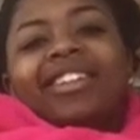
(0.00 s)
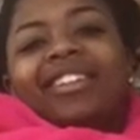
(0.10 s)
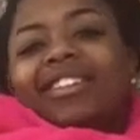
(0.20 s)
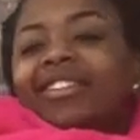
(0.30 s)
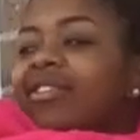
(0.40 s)

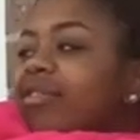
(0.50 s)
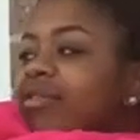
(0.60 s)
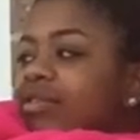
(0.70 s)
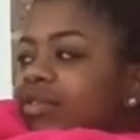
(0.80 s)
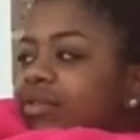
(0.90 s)

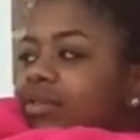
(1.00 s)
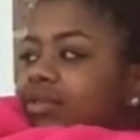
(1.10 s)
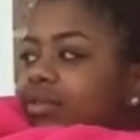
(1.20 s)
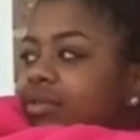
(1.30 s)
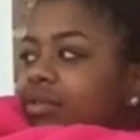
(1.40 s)

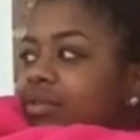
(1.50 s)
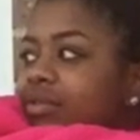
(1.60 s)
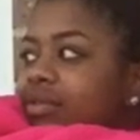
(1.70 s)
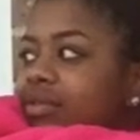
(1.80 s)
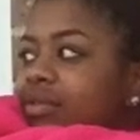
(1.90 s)

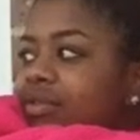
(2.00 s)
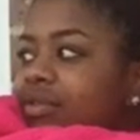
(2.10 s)
[no speech]